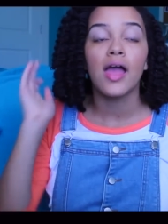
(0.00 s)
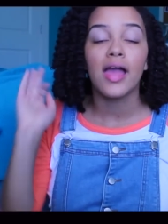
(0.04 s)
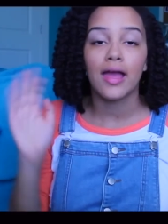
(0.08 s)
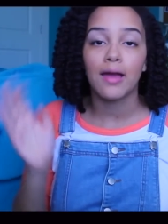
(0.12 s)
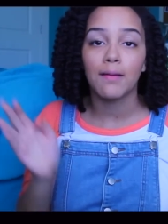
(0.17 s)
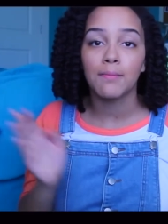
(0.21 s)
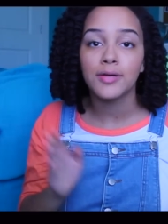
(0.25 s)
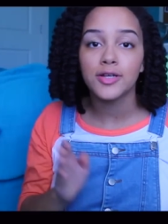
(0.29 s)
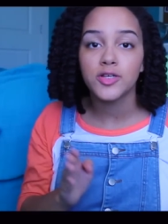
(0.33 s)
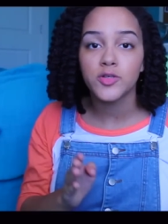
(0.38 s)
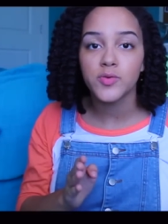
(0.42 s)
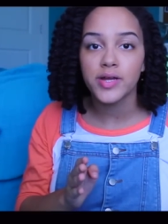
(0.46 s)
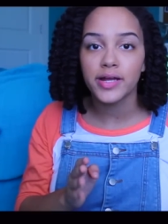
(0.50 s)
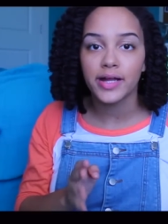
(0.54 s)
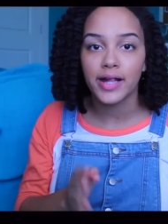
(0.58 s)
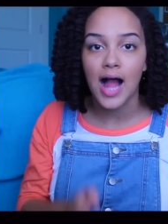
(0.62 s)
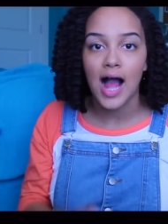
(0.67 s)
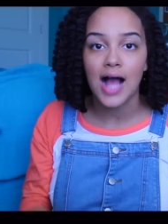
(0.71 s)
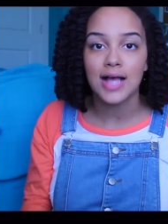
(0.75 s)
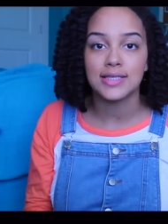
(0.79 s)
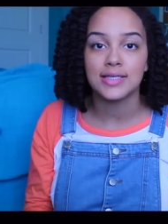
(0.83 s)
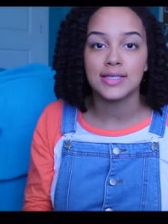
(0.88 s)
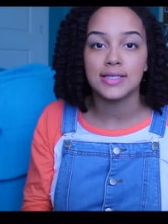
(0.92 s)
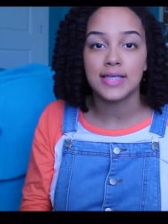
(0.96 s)
in between
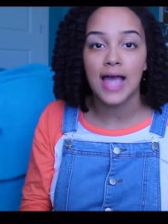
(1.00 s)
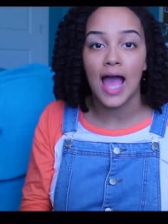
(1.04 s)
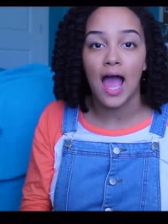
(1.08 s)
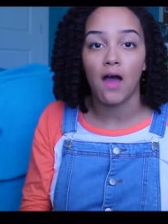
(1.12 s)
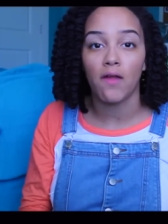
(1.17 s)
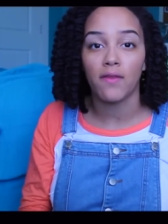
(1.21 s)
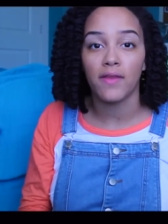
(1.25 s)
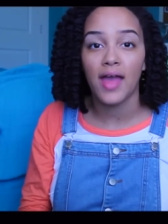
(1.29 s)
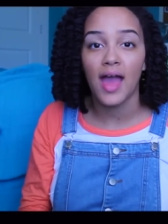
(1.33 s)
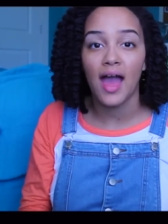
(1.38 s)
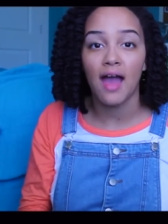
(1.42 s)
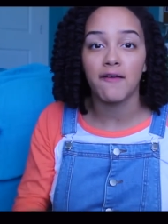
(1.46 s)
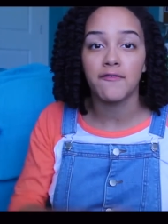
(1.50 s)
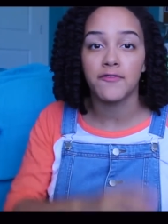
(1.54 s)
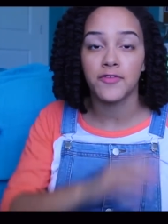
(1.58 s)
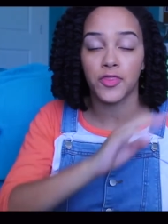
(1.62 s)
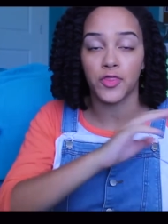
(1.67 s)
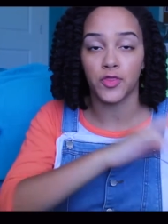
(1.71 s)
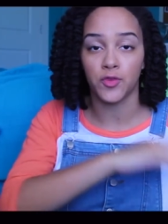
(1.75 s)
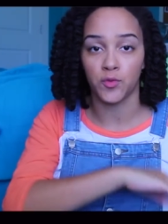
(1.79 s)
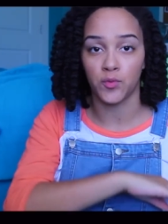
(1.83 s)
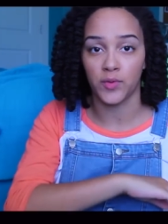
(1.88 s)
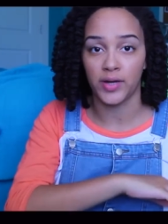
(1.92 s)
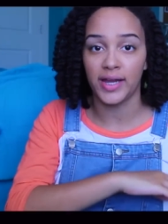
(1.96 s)
classes I only have
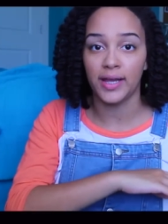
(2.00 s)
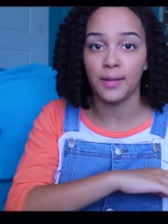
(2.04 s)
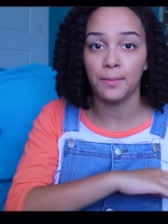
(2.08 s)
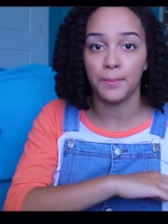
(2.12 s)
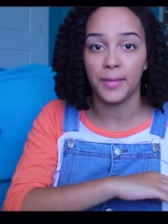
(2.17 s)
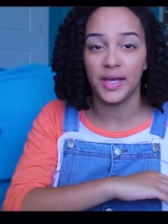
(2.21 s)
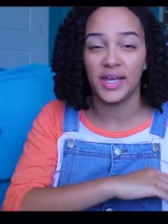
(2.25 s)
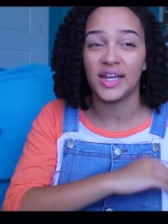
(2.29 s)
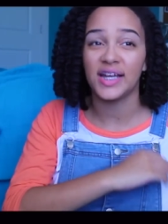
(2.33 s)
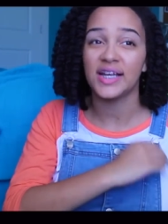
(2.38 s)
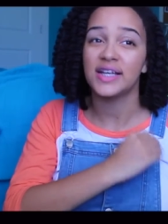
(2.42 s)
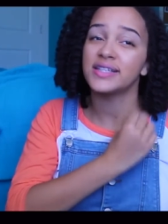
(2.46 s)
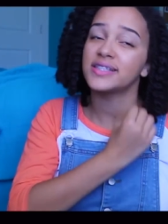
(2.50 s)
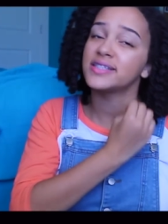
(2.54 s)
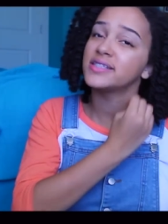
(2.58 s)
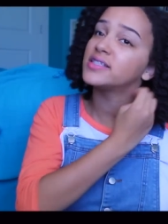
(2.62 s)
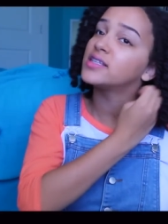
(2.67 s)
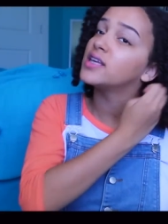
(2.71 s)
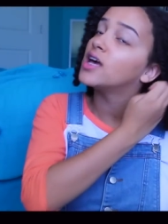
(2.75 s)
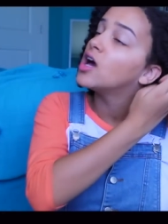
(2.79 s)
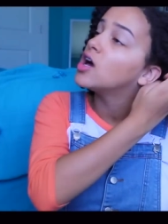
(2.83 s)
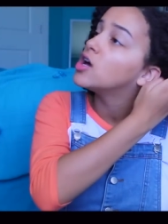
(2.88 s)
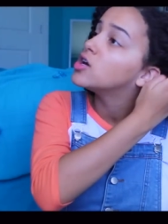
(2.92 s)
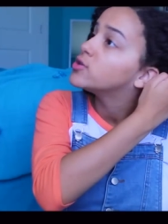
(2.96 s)
three
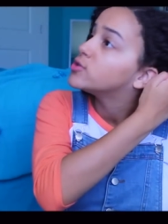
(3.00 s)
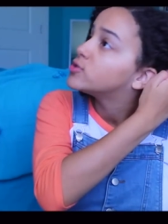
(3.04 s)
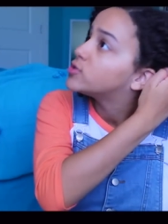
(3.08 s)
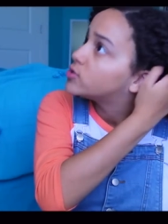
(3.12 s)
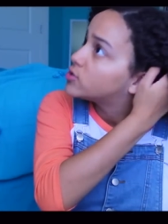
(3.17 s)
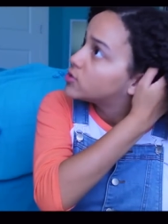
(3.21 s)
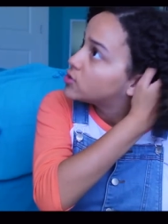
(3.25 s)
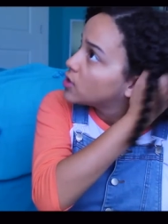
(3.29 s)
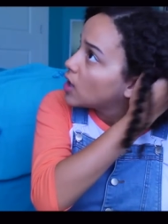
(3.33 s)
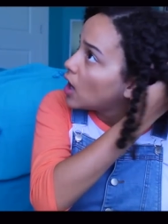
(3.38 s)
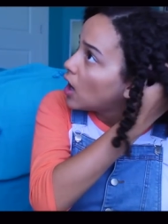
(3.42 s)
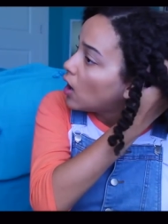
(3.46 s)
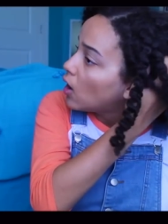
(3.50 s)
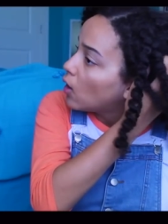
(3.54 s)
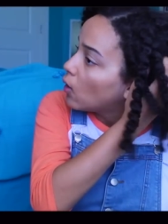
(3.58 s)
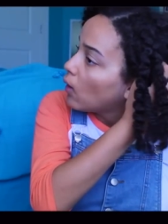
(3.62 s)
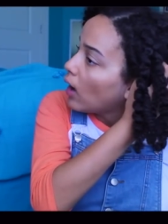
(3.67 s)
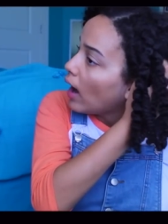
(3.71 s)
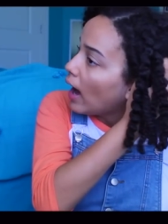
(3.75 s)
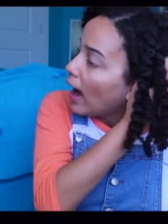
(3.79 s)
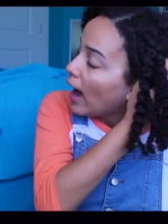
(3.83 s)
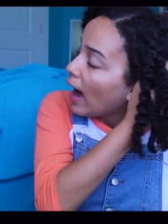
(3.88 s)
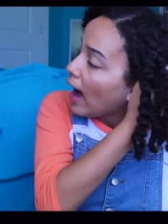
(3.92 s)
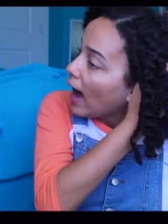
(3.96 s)
minutes
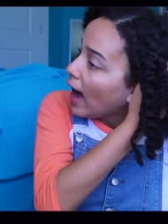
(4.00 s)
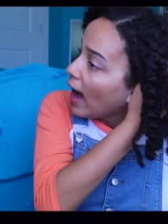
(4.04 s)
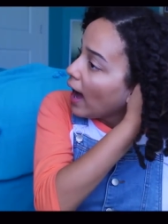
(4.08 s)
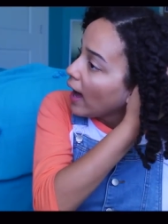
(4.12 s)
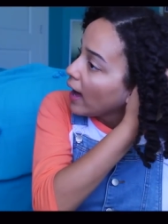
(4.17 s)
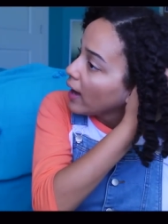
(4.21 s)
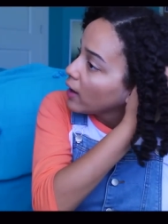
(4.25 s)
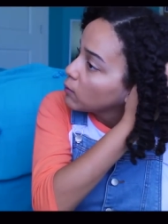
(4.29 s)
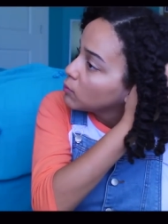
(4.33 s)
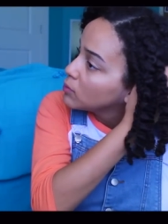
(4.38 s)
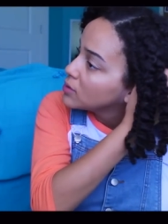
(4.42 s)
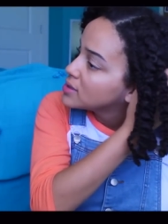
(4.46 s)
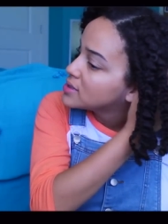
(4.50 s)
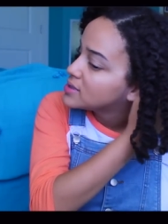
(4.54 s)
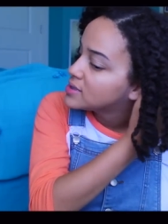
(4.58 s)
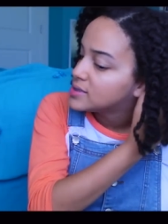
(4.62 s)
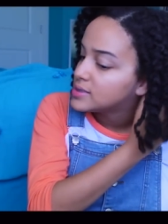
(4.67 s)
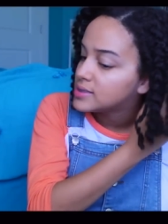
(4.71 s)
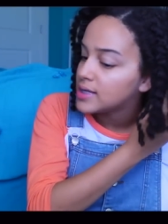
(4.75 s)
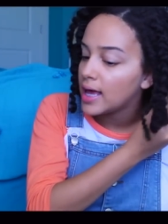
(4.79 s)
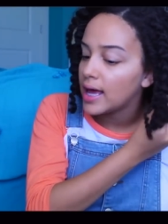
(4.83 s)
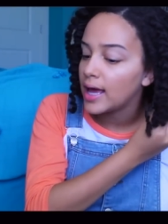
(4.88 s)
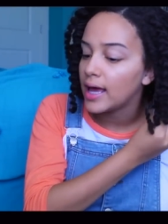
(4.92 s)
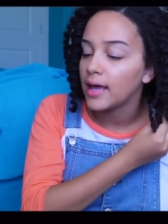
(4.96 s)
so I would
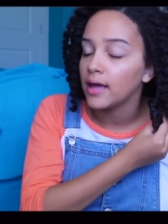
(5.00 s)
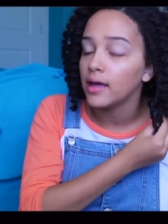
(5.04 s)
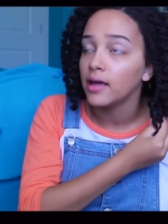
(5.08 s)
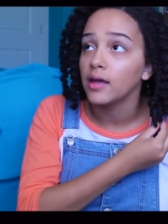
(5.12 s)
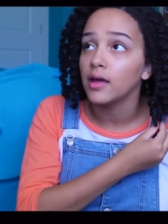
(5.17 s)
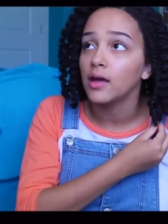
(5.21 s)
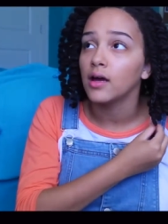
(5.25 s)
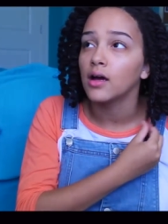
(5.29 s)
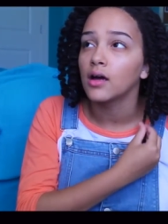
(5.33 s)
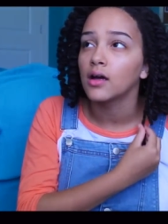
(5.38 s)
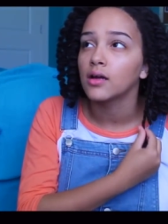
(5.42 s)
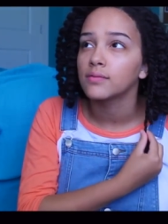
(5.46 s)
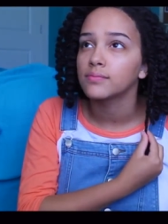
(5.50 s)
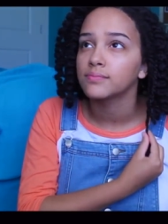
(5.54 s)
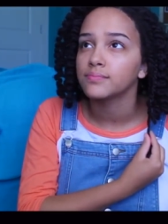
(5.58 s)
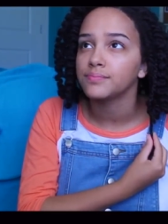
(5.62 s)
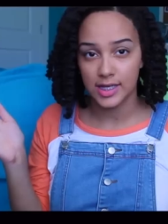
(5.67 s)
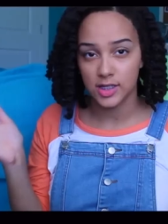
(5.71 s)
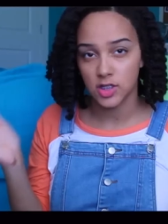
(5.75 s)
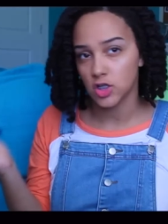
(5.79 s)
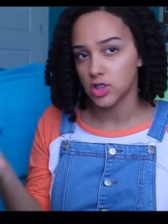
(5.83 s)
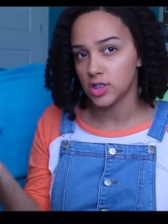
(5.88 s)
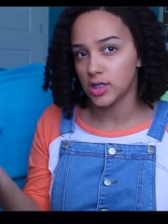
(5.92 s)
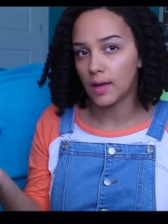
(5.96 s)
say
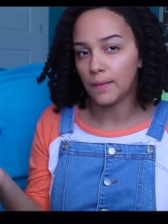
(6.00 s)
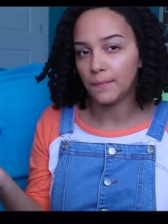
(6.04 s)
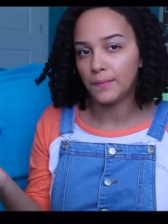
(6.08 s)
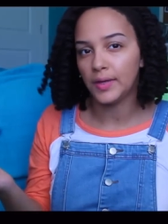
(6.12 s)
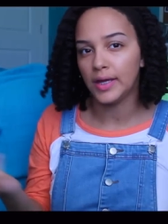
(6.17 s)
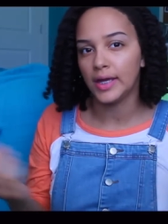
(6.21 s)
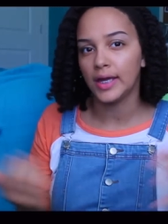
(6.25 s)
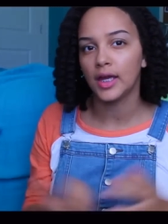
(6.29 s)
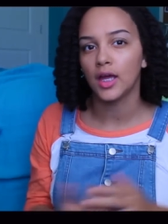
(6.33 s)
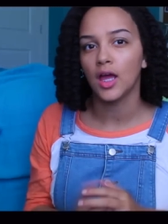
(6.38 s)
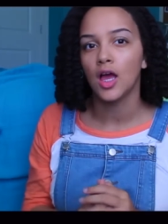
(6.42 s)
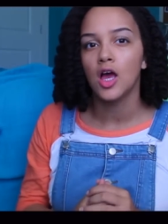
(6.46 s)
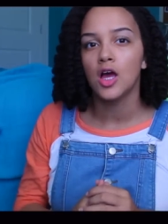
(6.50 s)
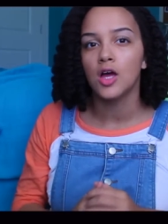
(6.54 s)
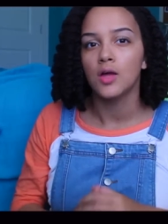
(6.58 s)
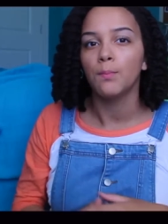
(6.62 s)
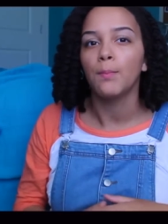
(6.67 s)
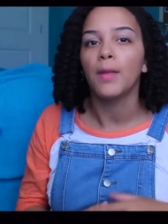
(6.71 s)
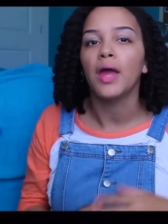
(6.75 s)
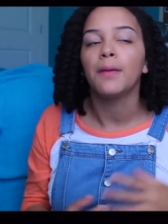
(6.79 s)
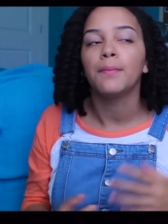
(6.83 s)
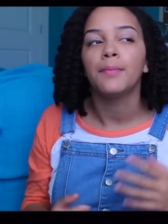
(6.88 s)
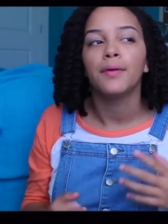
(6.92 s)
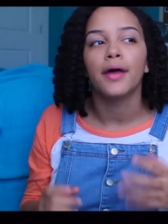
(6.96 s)
it's or something,
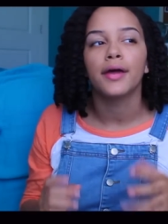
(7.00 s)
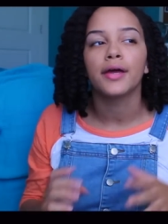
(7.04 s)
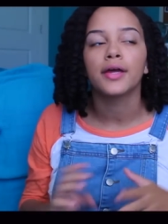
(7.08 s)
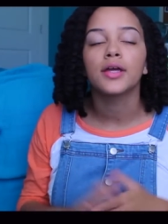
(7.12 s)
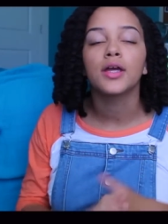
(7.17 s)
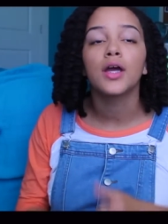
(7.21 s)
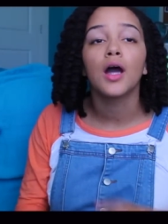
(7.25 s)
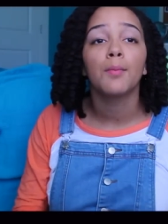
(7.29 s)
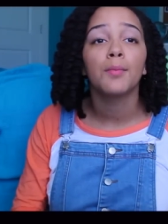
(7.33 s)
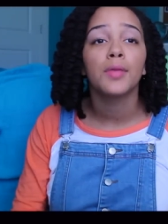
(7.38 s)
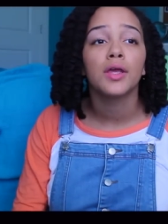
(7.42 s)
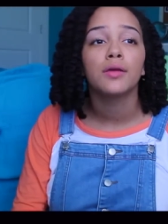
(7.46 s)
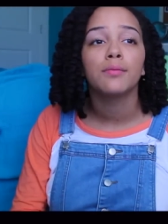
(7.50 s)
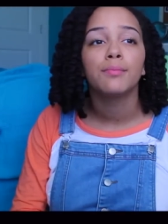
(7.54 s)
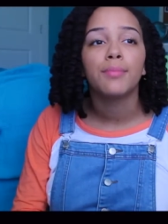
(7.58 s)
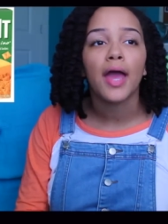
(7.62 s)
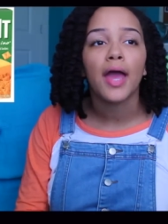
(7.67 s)
maybe like gummy